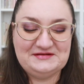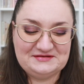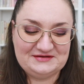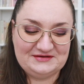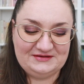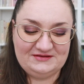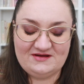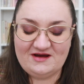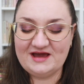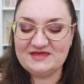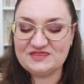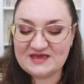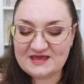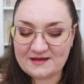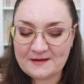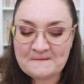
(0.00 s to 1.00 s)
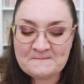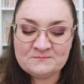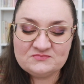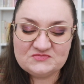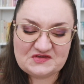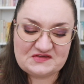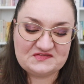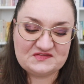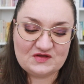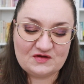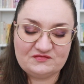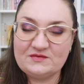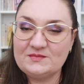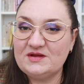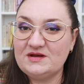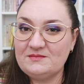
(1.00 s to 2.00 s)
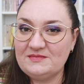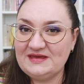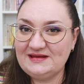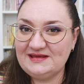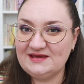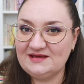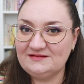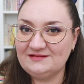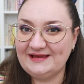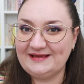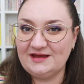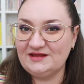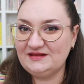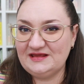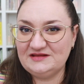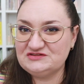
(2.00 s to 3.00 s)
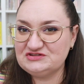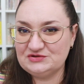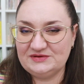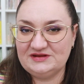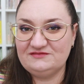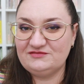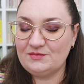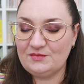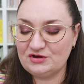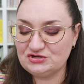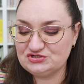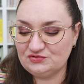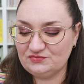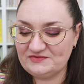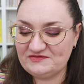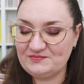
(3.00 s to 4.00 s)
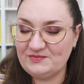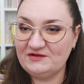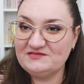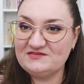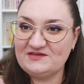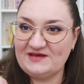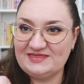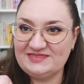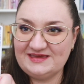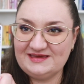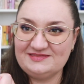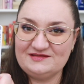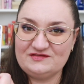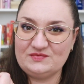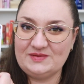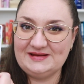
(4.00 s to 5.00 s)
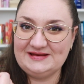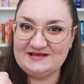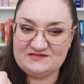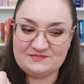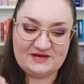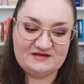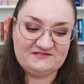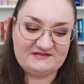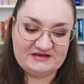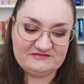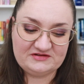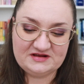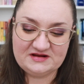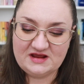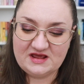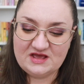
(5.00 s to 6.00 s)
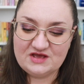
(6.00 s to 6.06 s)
don't know. I think just from an immediate, intuitive, emotional response, I think this one is my favorite.